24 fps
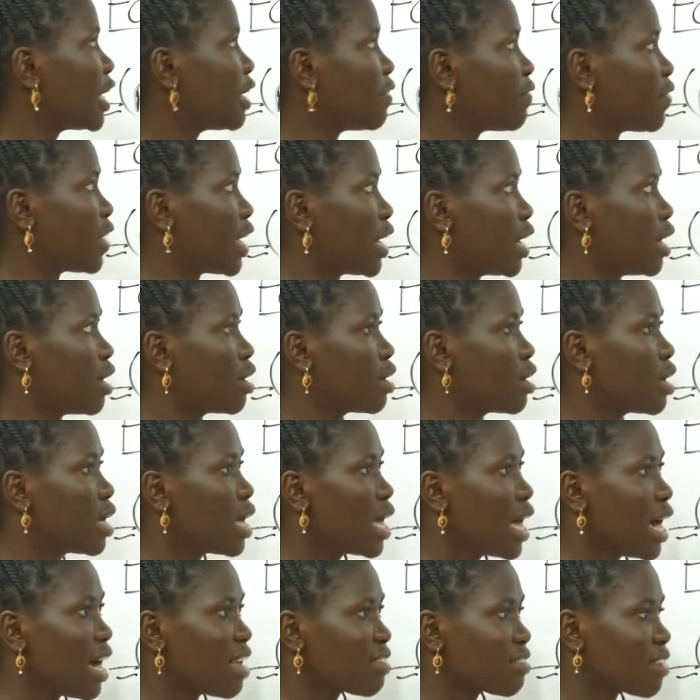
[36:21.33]
given.
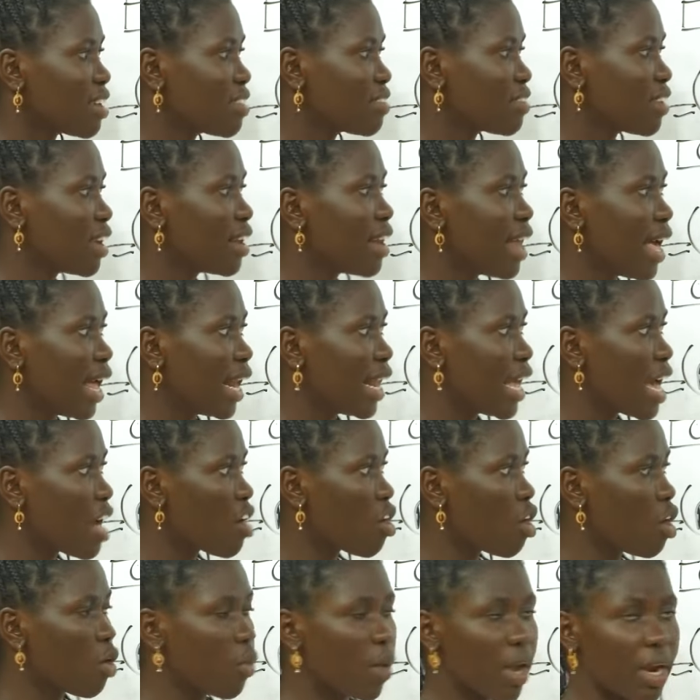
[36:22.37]
As I said earlier
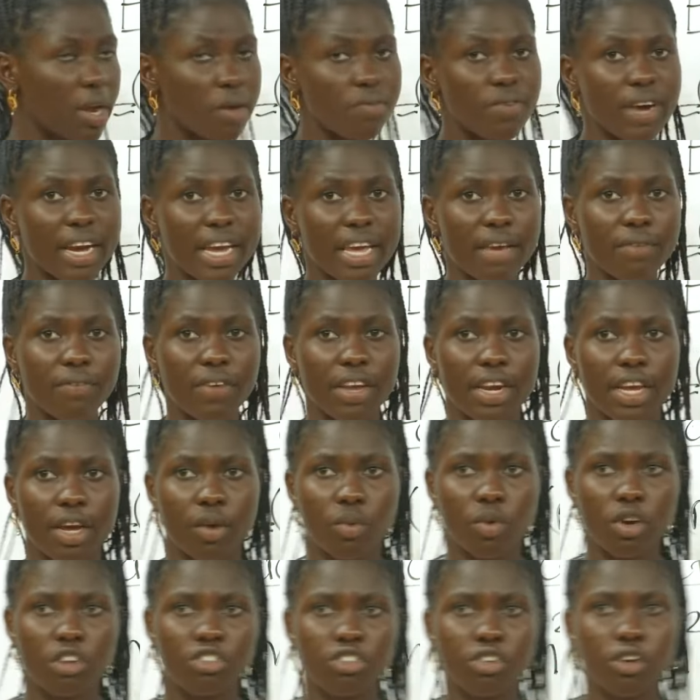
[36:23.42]
on, whenever given a
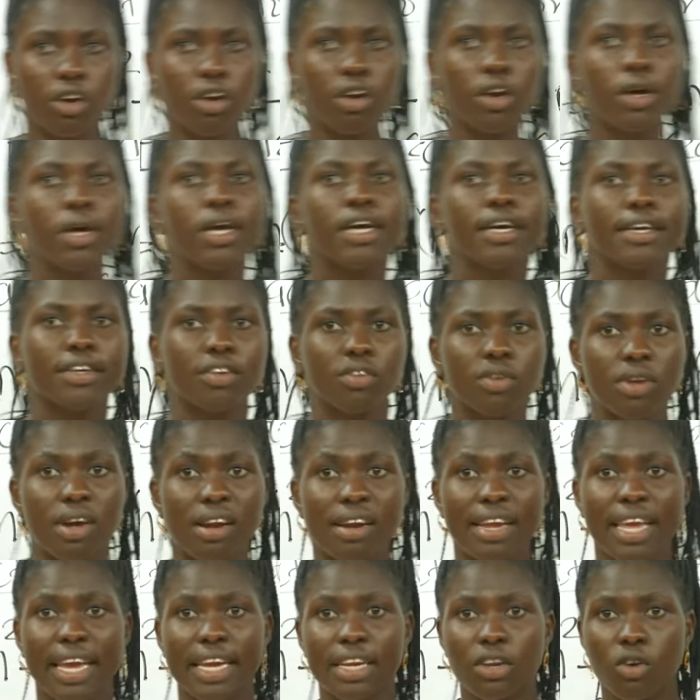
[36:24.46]
question, do
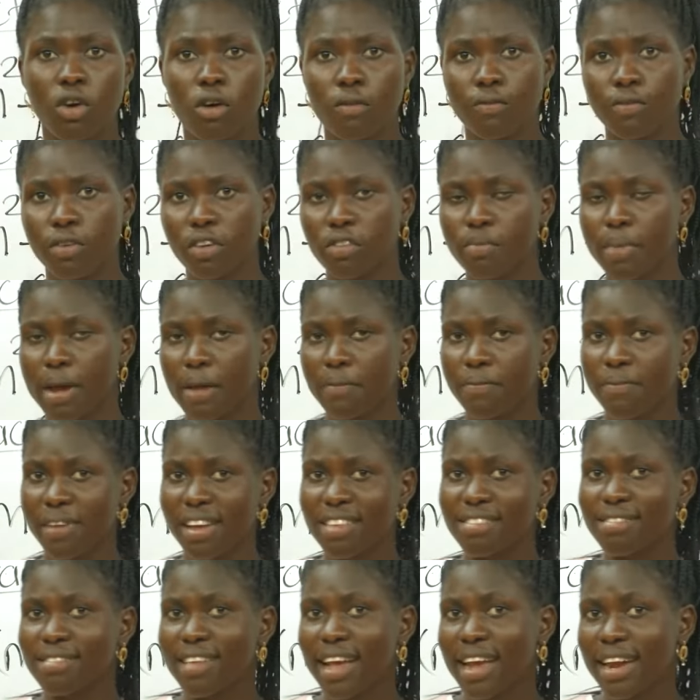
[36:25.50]
not get confused, but
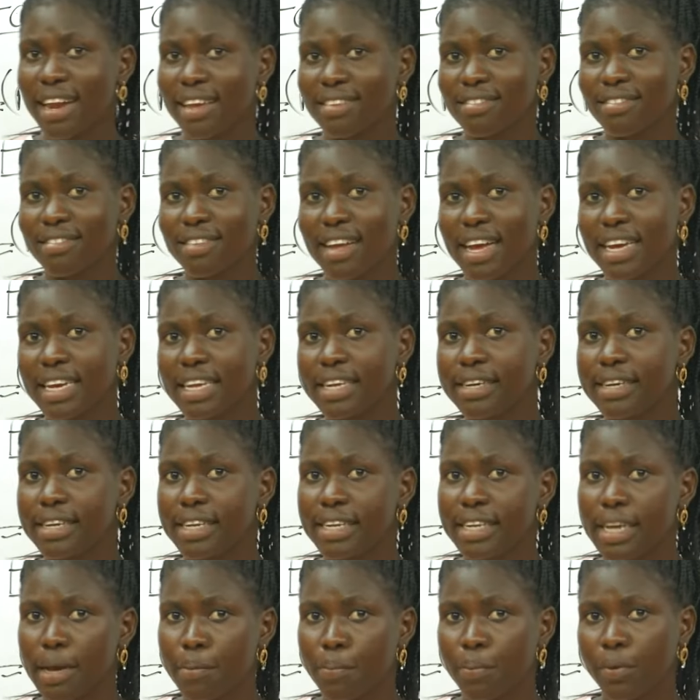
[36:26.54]
first understand it,
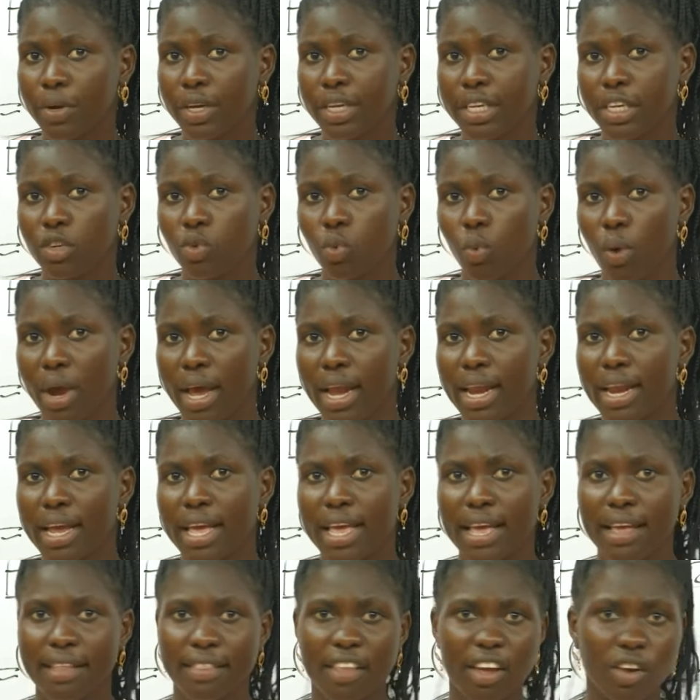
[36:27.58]
interpret it well,
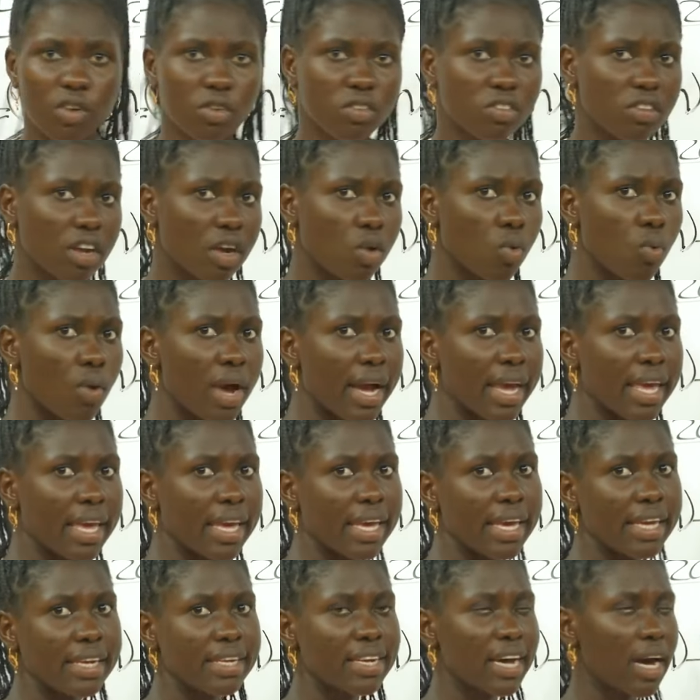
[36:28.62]
then you start
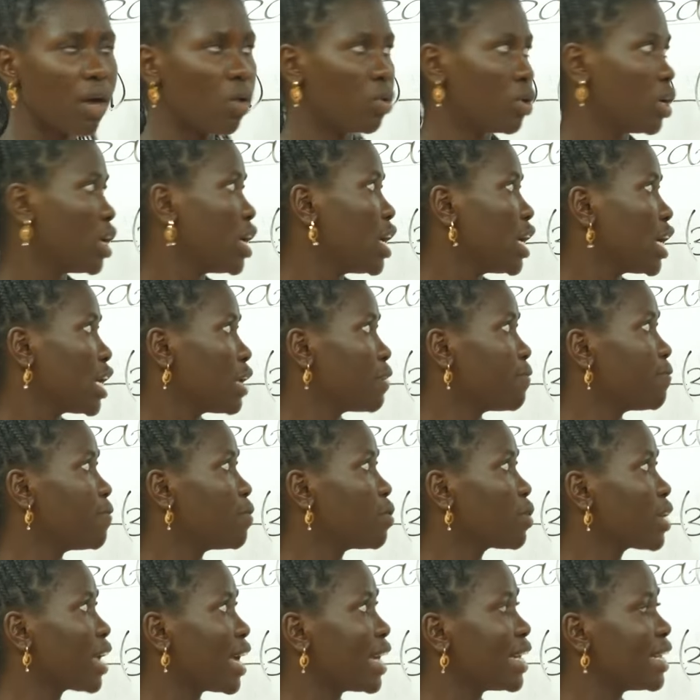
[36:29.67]
working it out. If
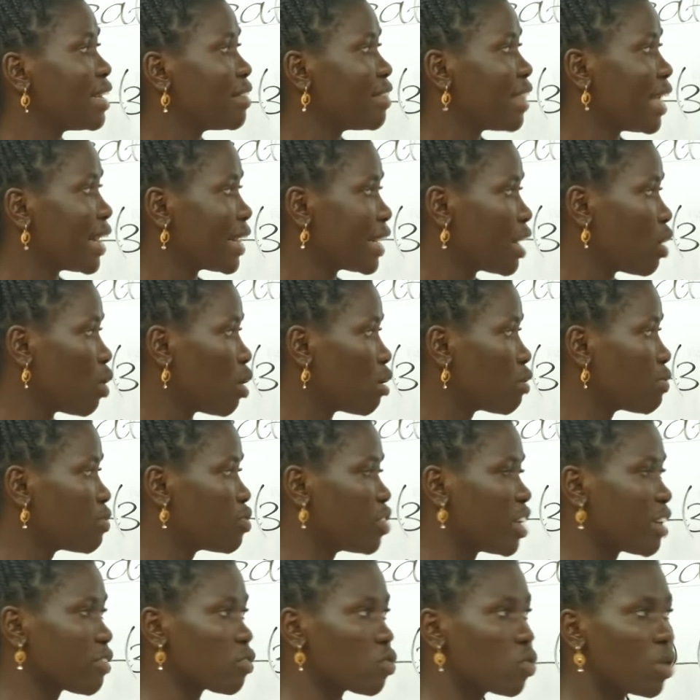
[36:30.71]
you get it like the way we've
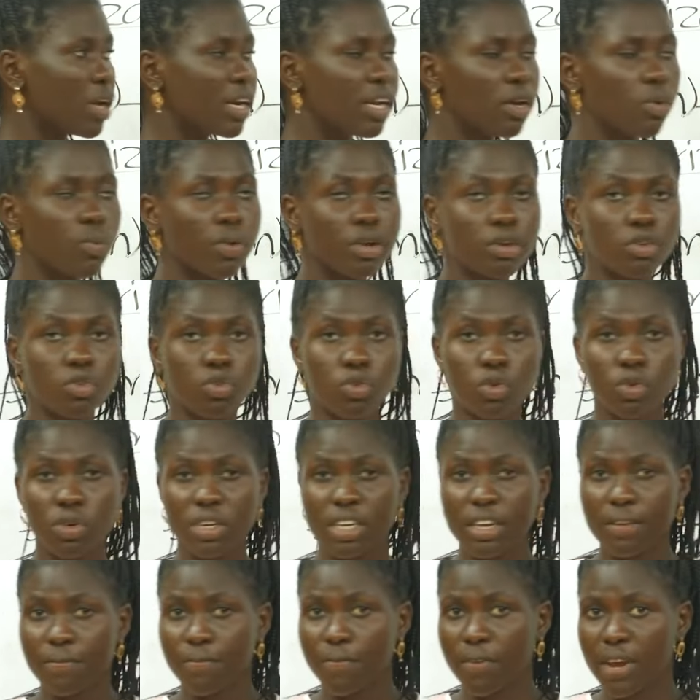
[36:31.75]
just got it with two
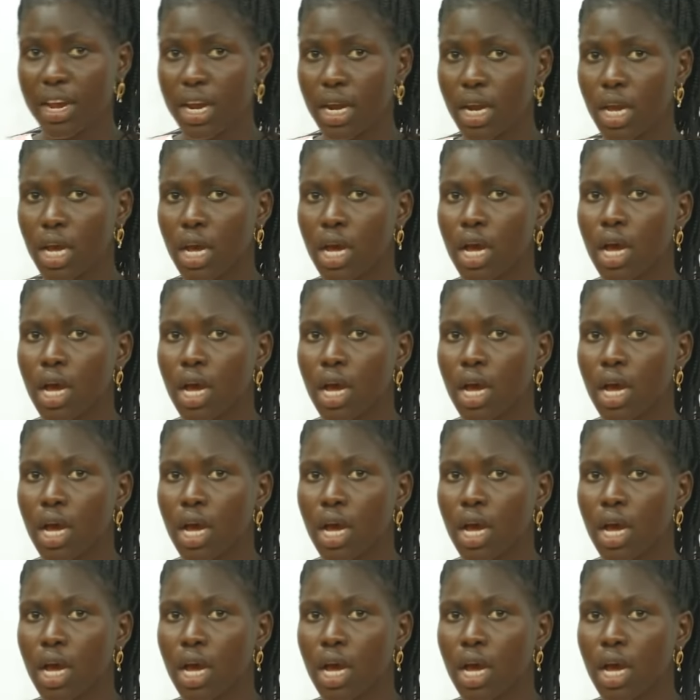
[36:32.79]
different